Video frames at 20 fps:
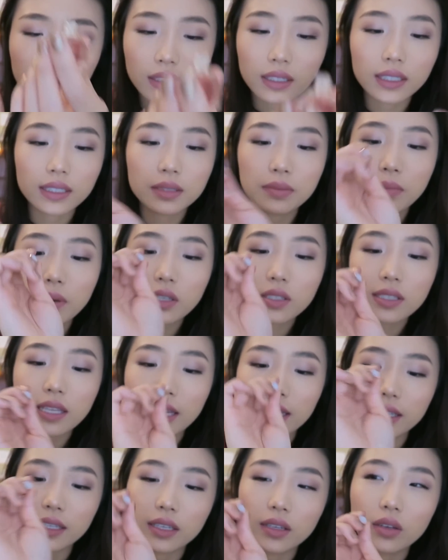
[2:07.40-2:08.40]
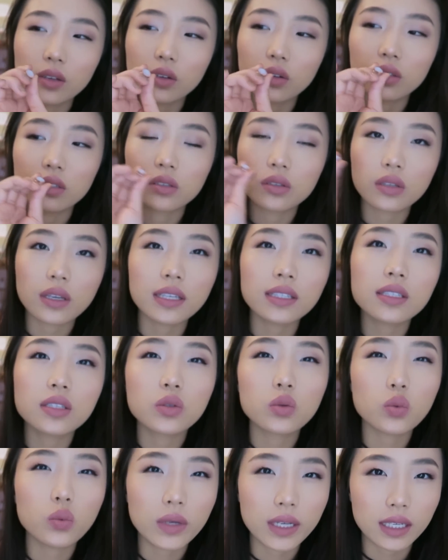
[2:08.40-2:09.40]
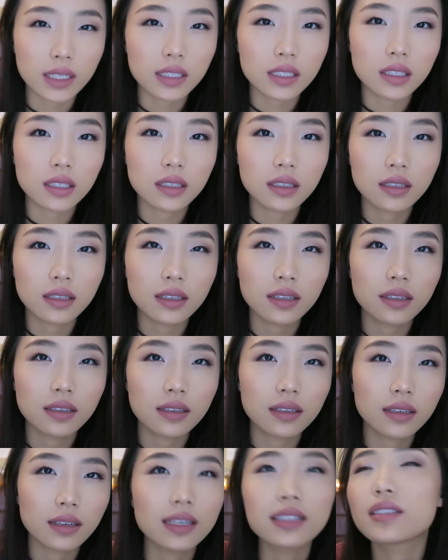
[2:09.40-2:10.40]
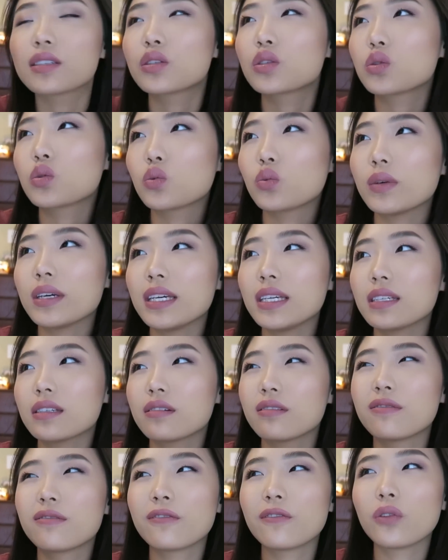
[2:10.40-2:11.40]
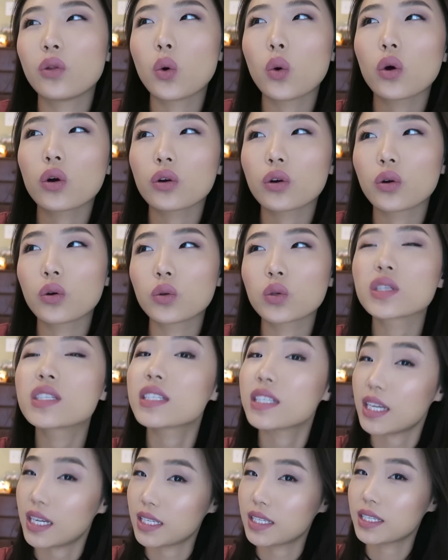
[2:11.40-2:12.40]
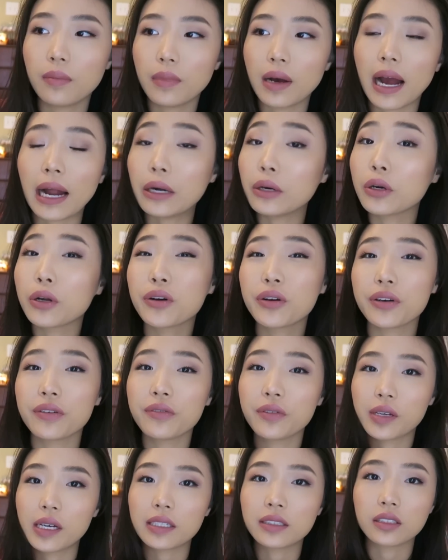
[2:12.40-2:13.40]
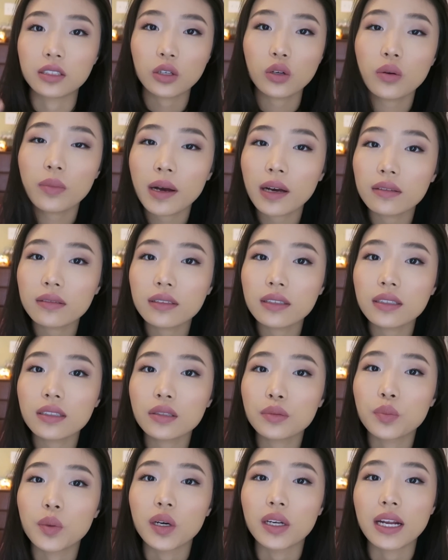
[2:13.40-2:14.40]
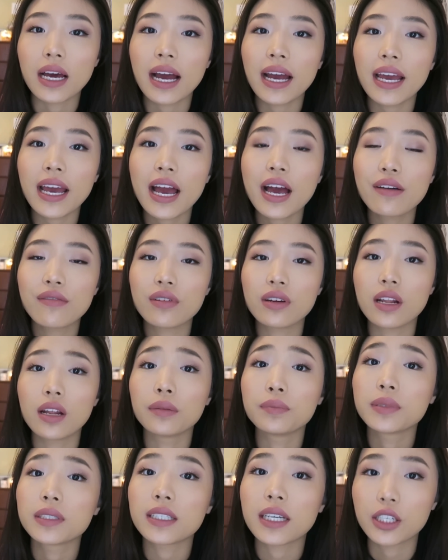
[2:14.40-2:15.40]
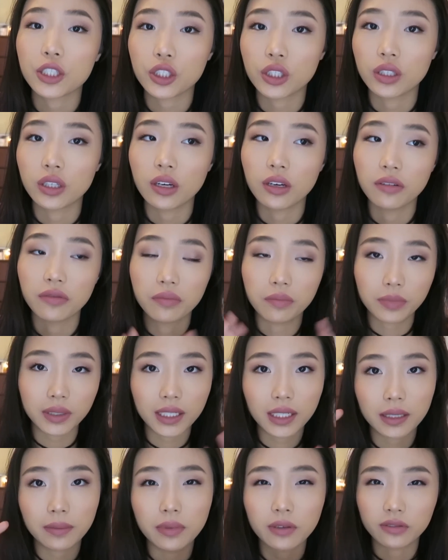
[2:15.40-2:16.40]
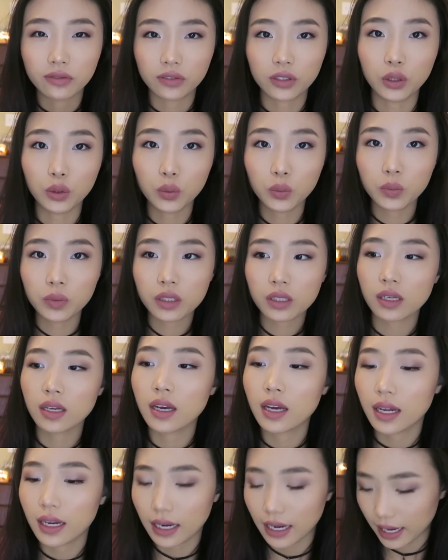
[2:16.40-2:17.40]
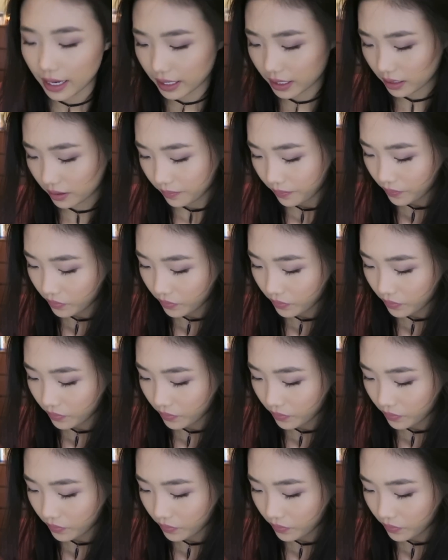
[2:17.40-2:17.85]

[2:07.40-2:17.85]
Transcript: it smells like it's sweet it's a sweet floral scent i don't know if you guys know about this but i have an obsession of beanie perfumes like